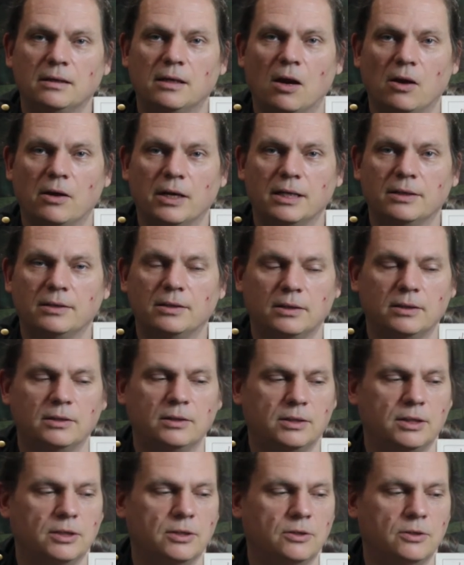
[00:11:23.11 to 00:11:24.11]
Guide
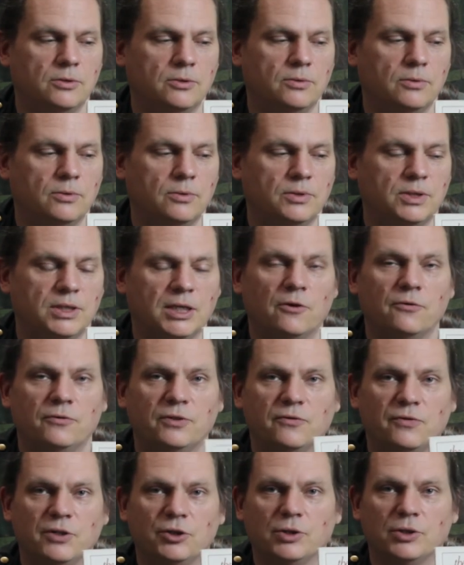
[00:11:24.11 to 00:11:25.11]
to
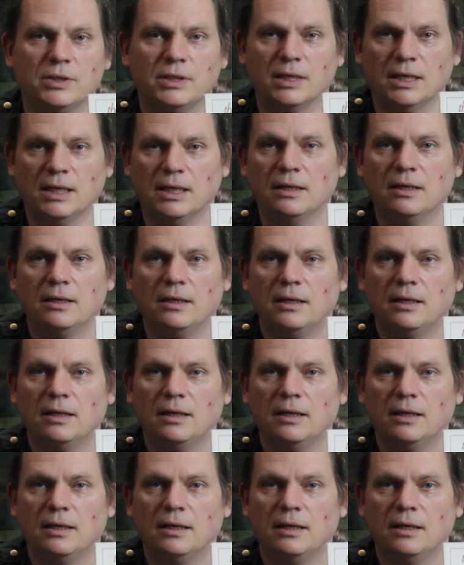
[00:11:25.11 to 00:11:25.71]
Self-Sufficiency,